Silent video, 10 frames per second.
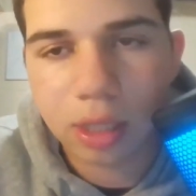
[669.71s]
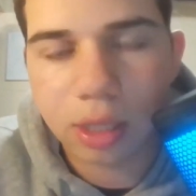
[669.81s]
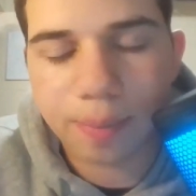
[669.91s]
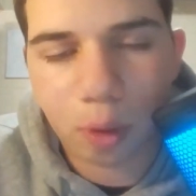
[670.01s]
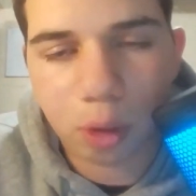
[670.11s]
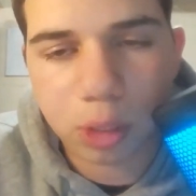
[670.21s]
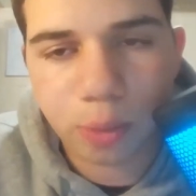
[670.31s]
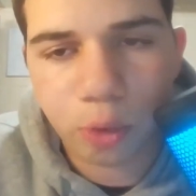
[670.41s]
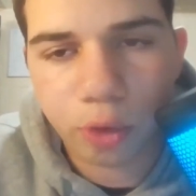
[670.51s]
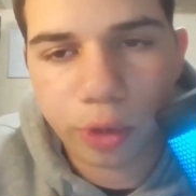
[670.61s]
the
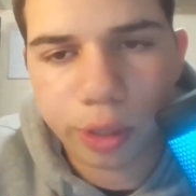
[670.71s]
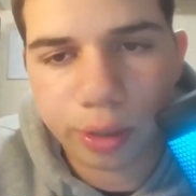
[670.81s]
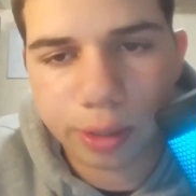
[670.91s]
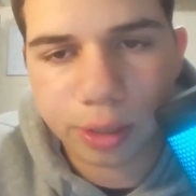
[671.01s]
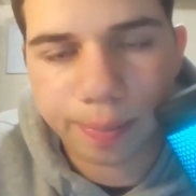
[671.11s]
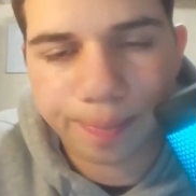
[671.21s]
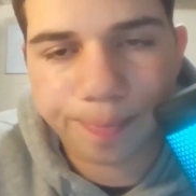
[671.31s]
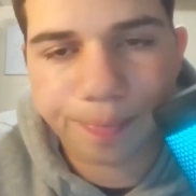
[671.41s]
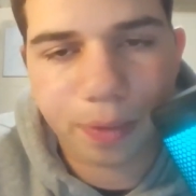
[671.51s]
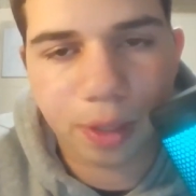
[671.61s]
Baltimore Orioles, the
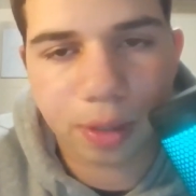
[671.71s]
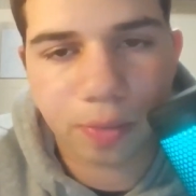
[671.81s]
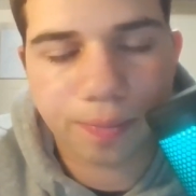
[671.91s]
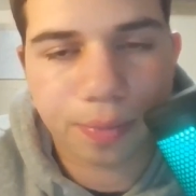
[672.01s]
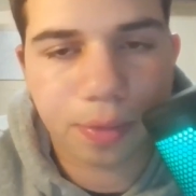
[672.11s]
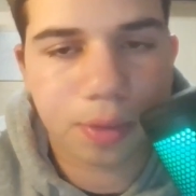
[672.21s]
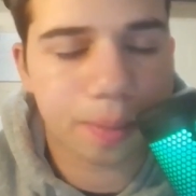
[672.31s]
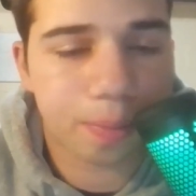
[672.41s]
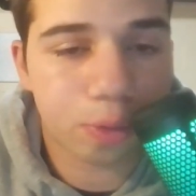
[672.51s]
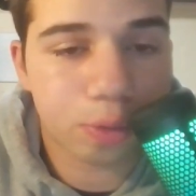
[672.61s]

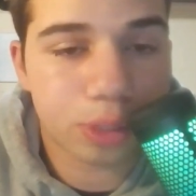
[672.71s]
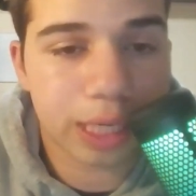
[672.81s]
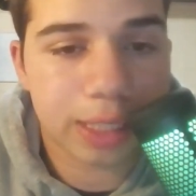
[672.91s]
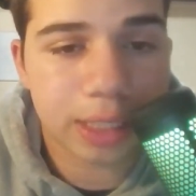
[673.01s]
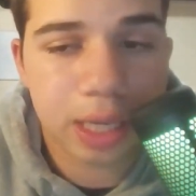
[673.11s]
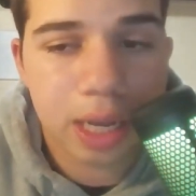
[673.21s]
Blue Jays.